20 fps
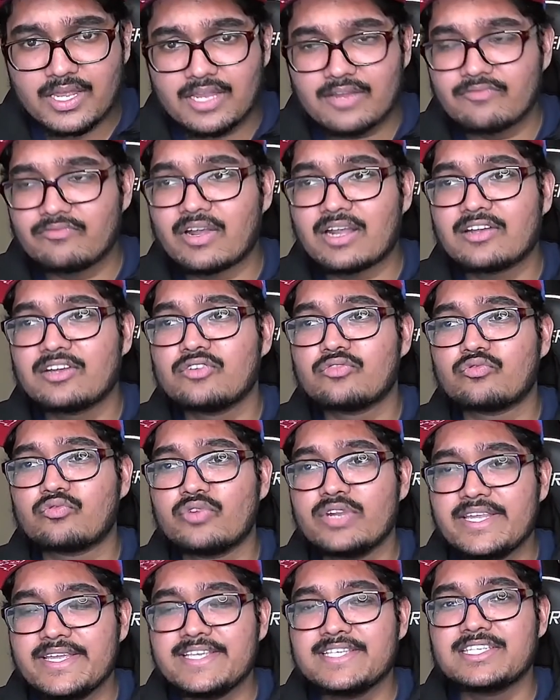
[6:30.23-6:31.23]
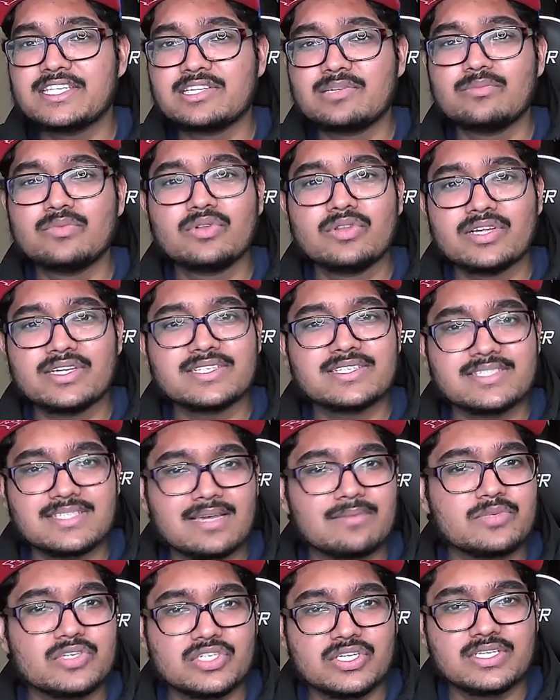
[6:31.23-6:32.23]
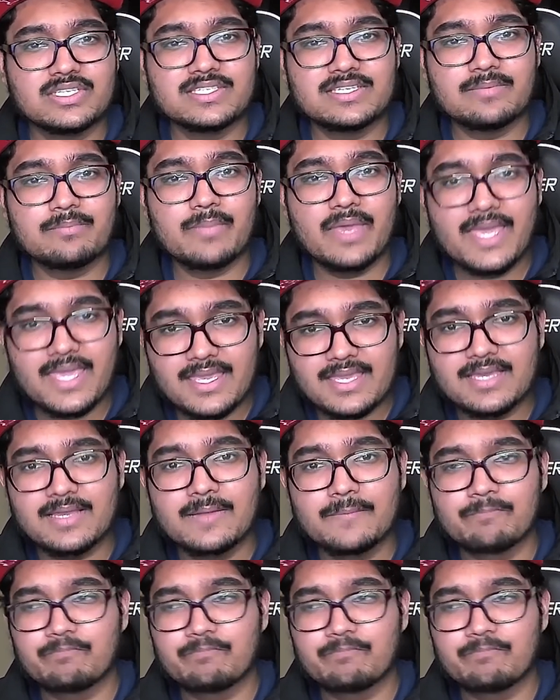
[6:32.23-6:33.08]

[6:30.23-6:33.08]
very reasonable assumption to make